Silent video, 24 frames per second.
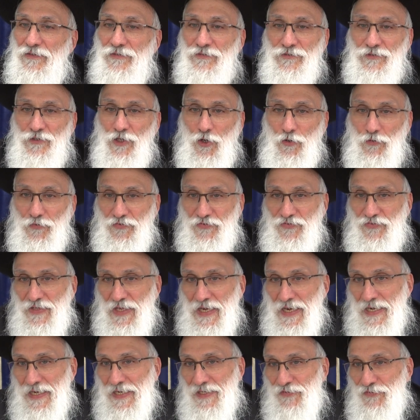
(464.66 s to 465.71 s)
No,
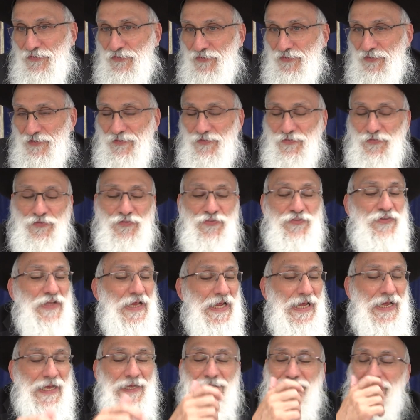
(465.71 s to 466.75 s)
sand,
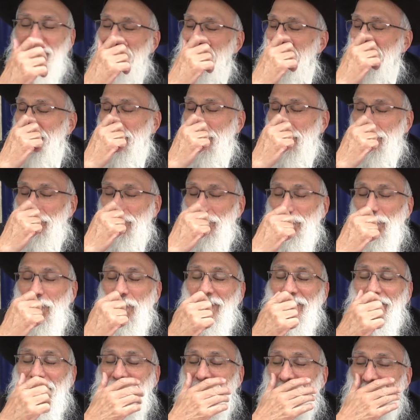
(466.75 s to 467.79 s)
sand, no.
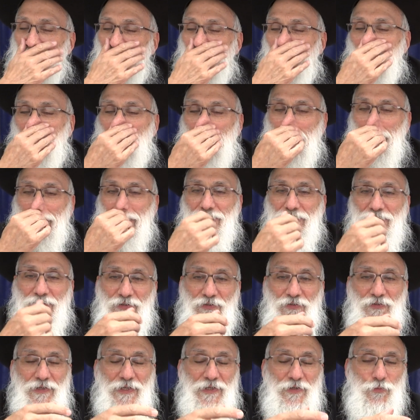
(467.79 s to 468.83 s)
Walking on sand
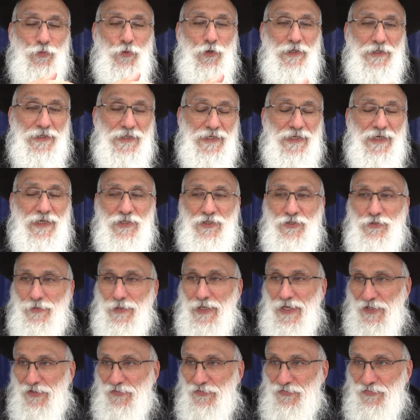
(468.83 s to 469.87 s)
is like walking on
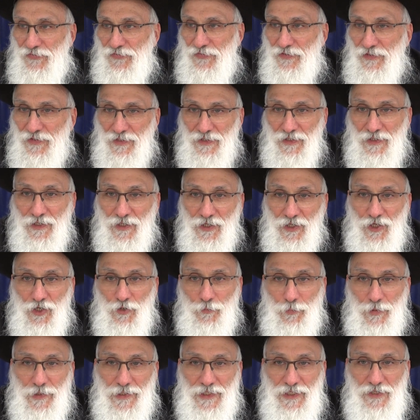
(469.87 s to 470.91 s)
grass.
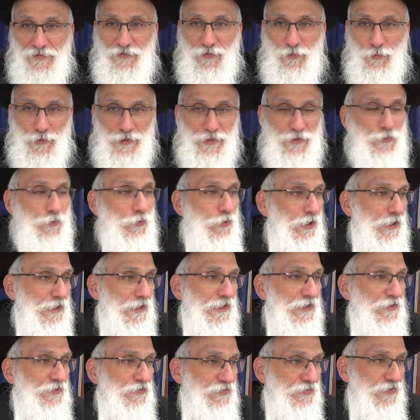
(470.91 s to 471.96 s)
But even when you
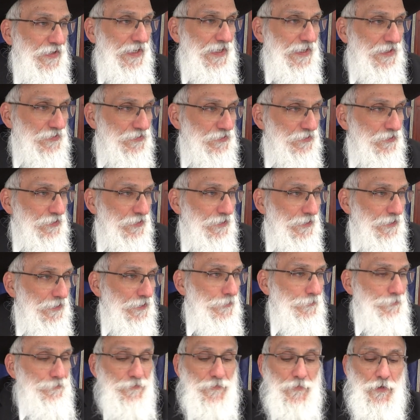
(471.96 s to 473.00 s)
walk on sand,
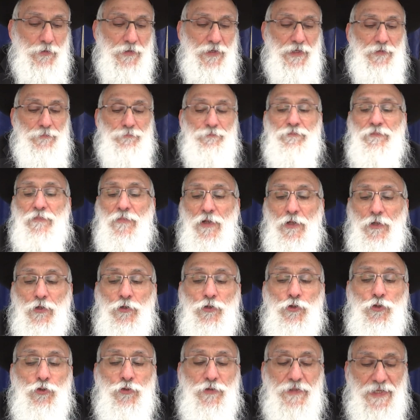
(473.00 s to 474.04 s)
okay,
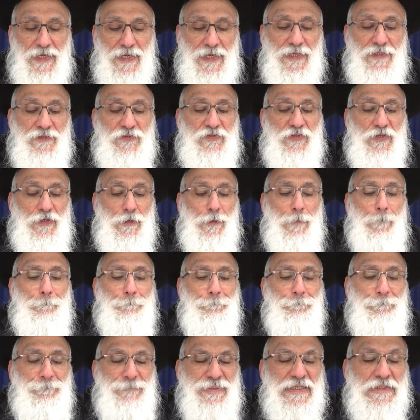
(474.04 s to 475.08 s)
you can't
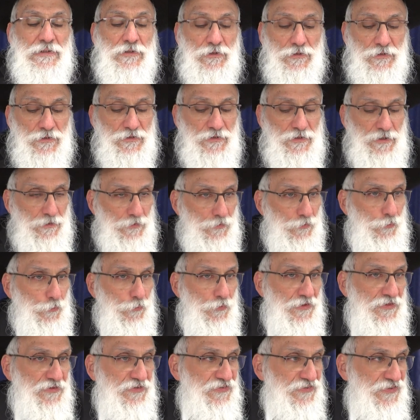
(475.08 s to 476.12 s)
build
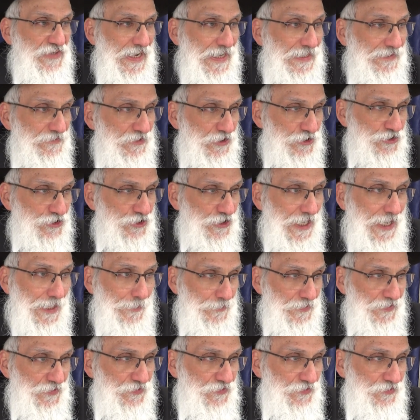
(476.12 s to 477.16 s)
with sand on
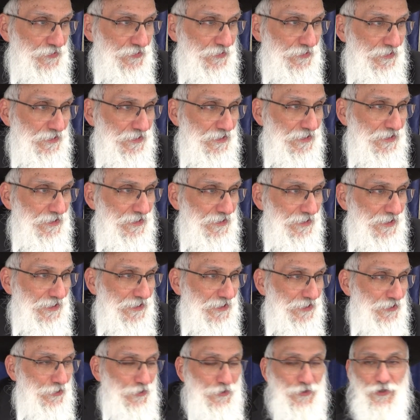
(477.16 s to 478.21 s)
Shabbos.
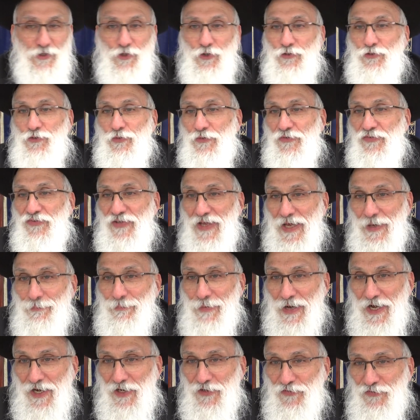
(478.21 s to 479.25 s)
Like, you know, you go to a
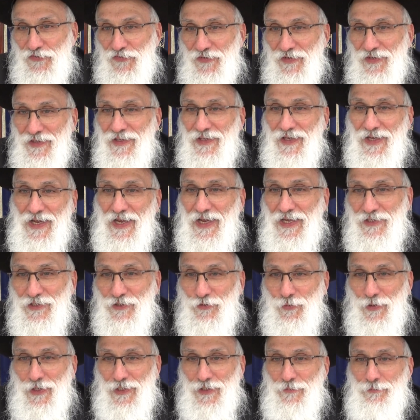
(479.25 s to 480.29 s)
sandbox and
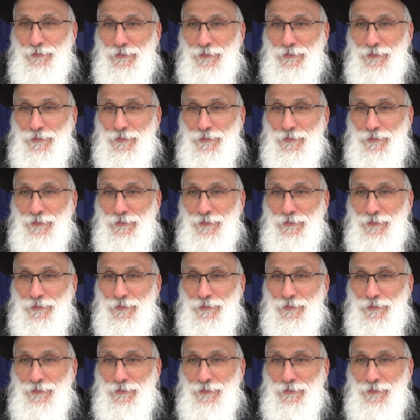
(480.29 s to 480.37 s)
you want to